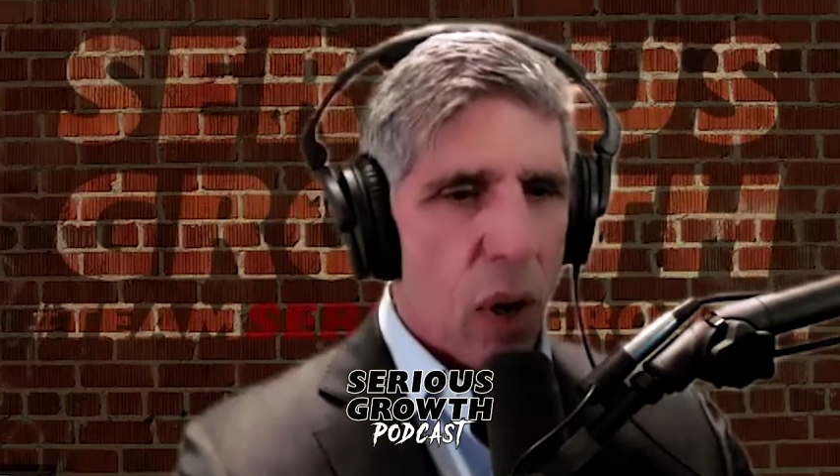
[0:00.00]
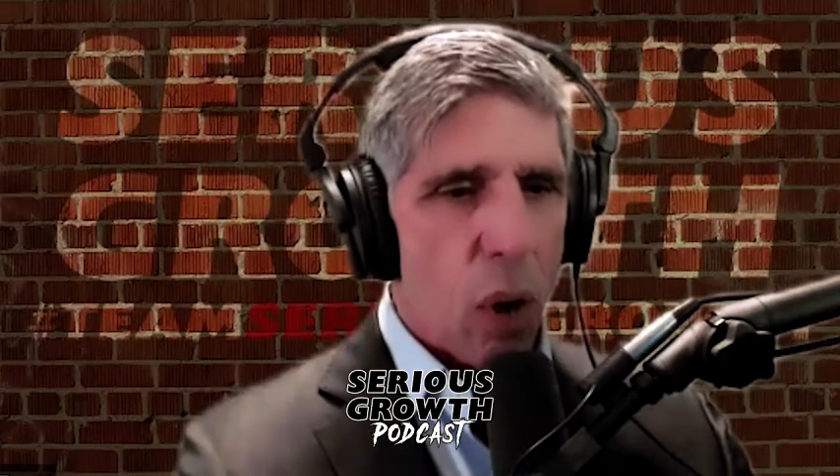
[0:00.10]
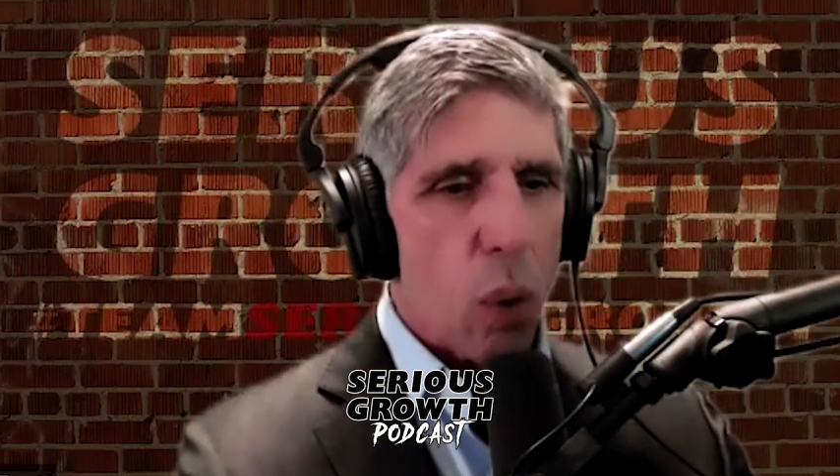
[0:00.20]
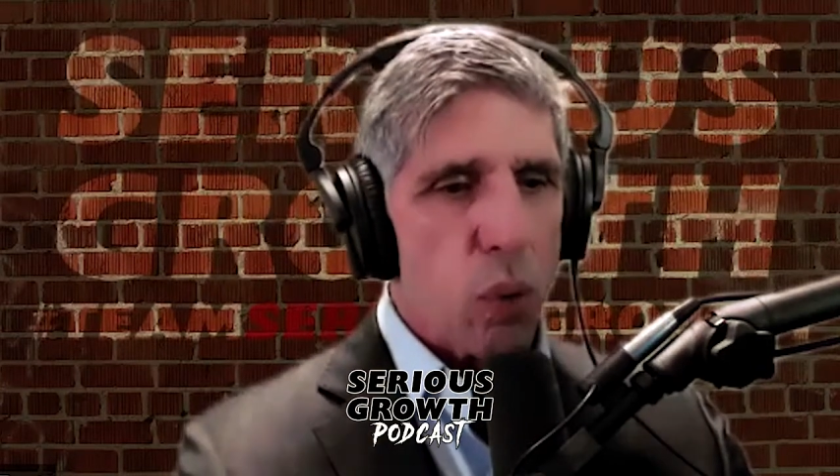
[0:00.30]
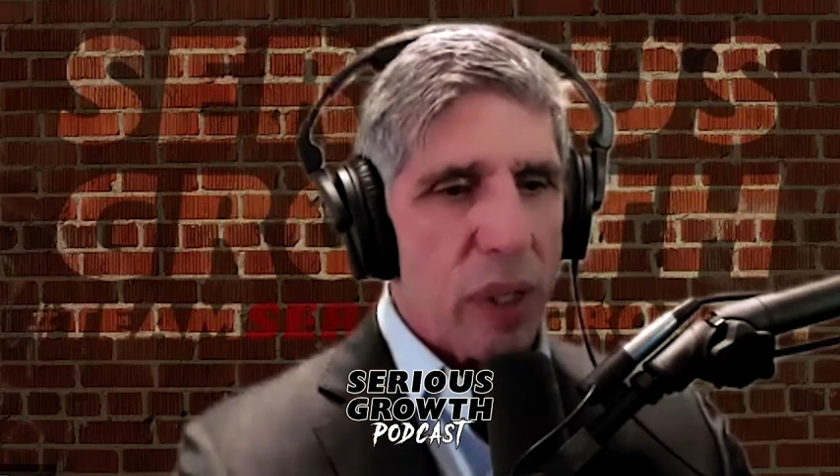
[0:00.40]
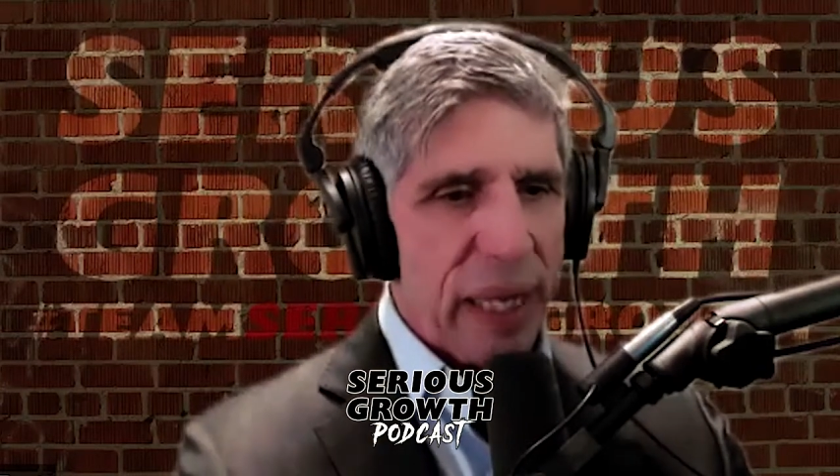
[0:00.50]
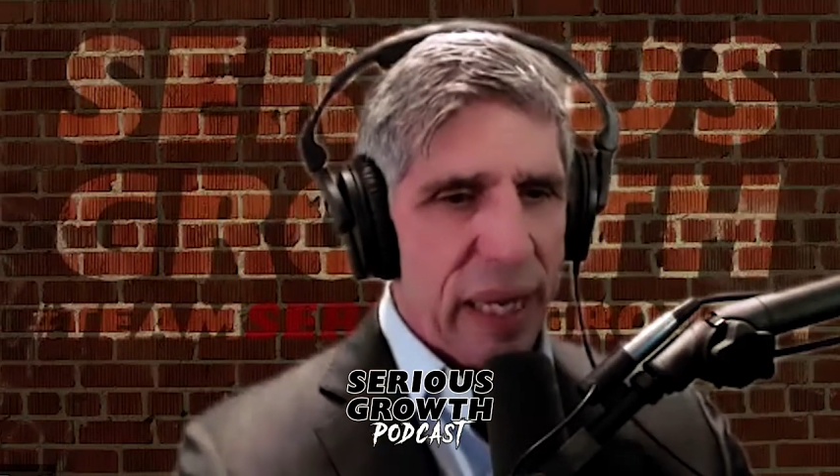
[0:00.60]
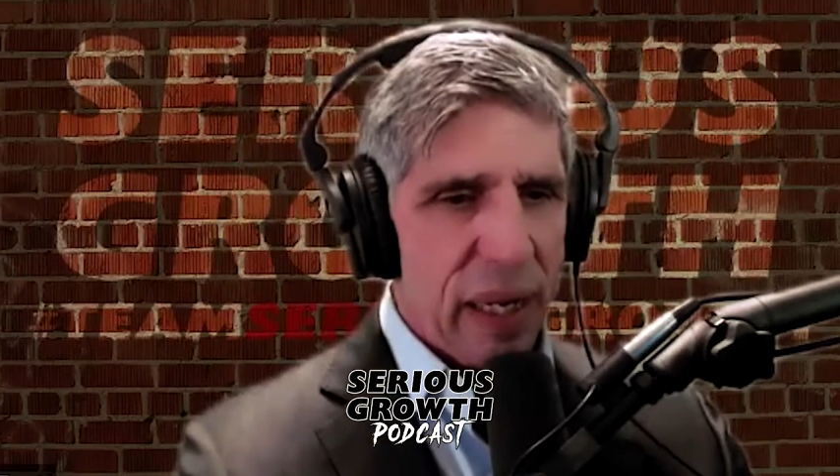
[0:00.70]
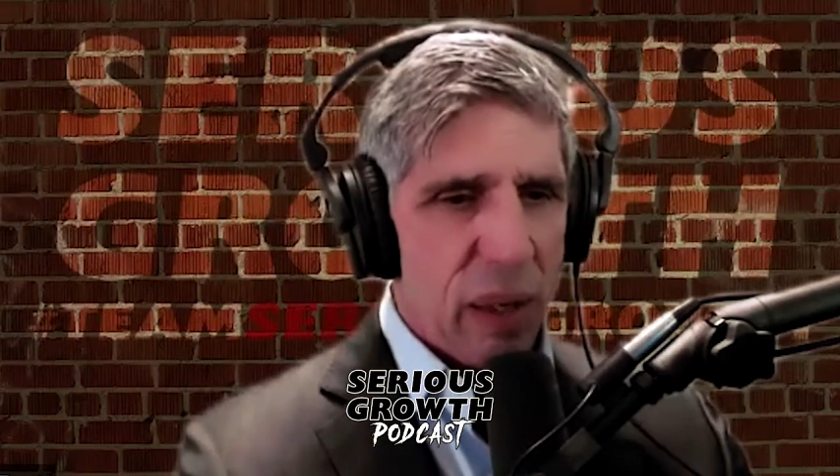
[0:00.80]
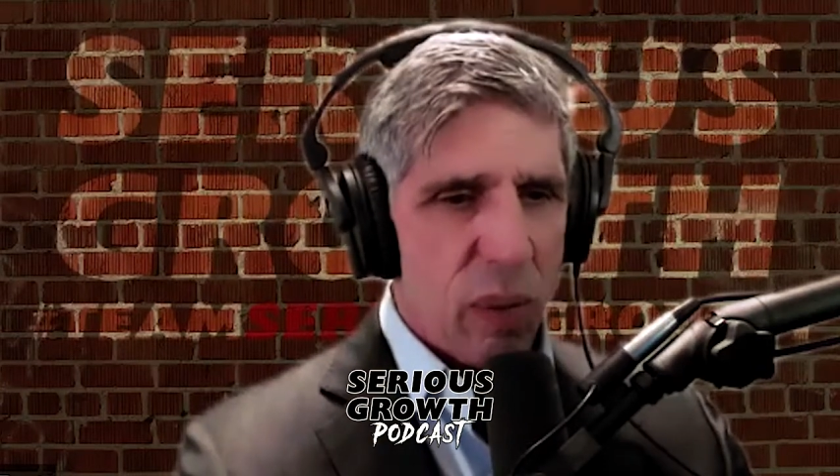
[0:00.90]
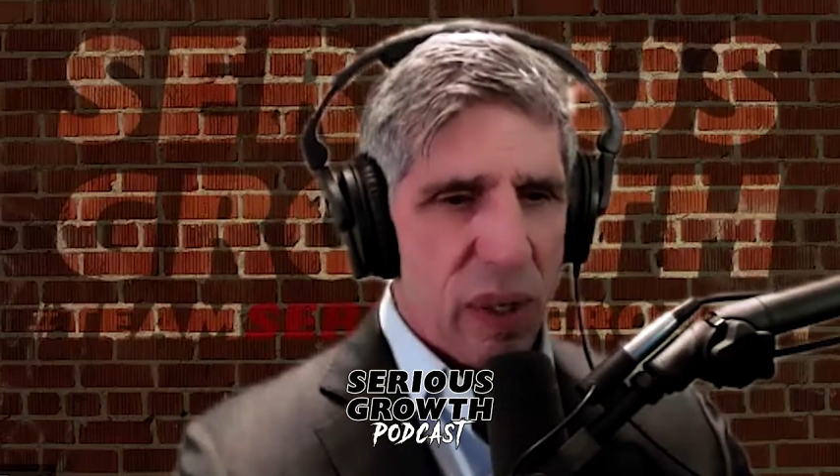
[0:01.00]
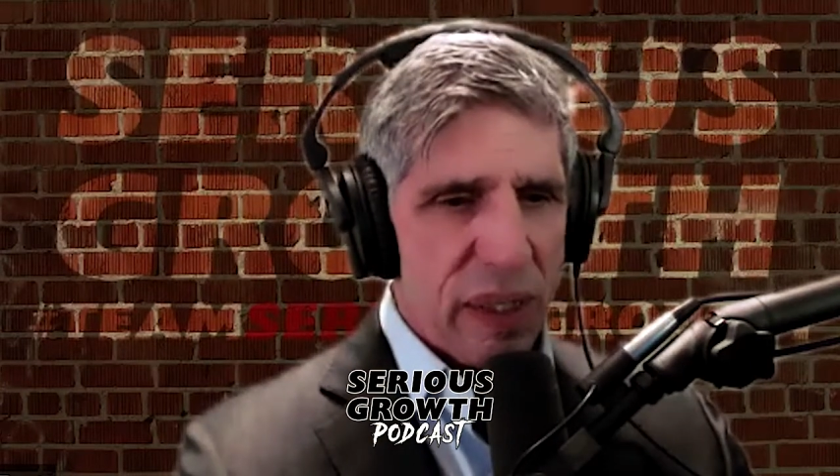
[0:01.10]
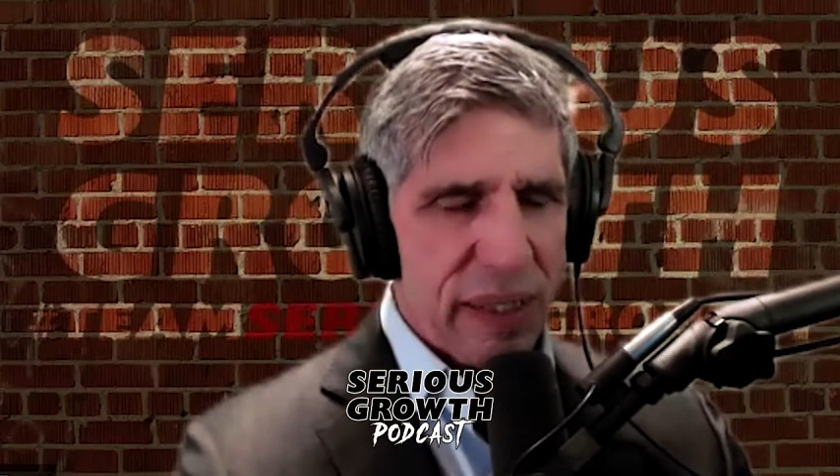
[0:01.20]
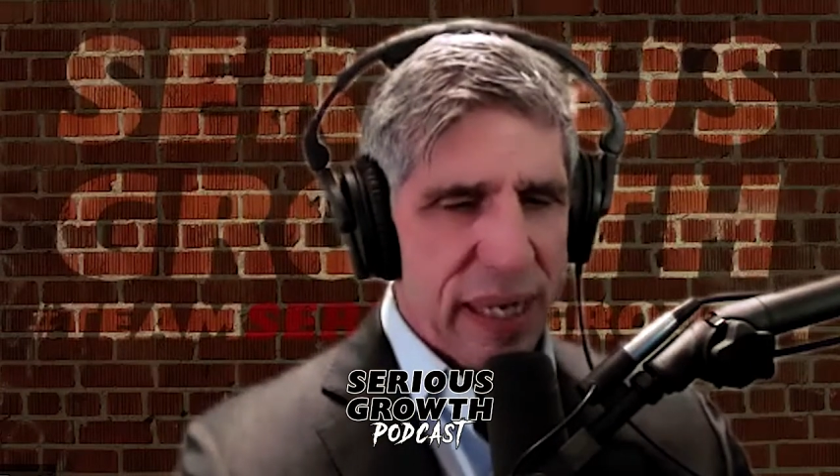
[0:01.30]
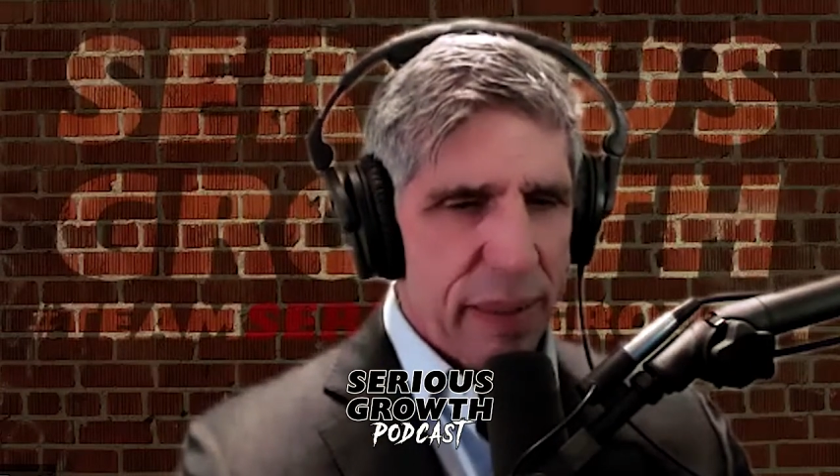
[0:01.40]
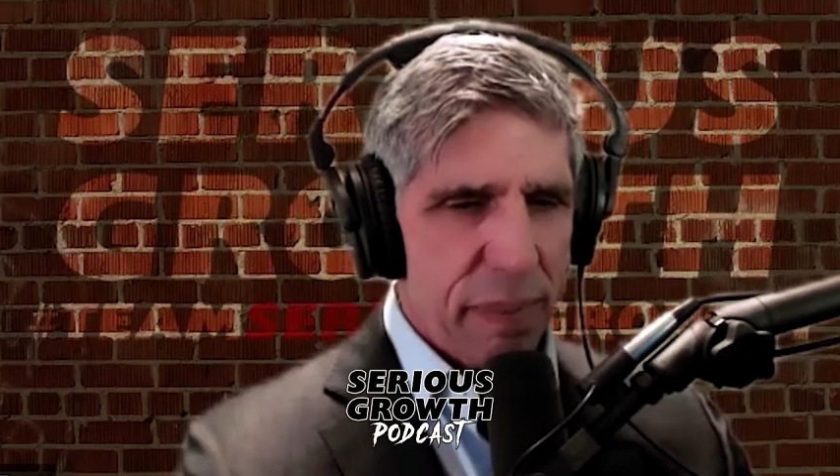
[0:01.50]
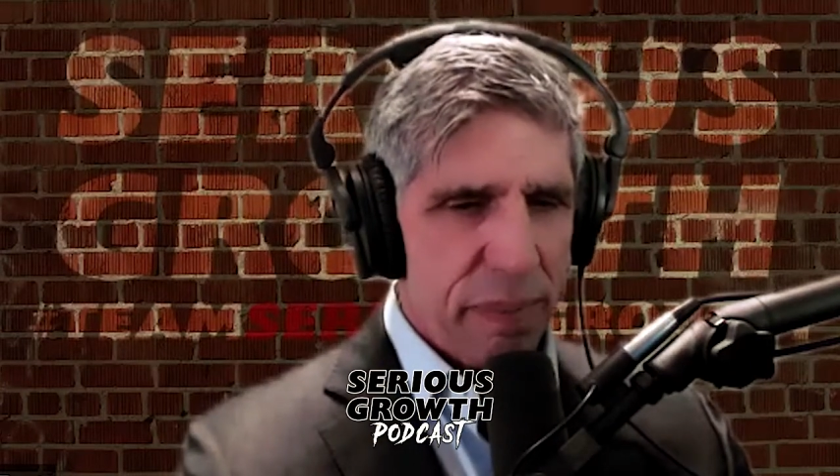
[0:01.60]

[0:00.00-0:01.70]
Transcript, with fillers: Only one time.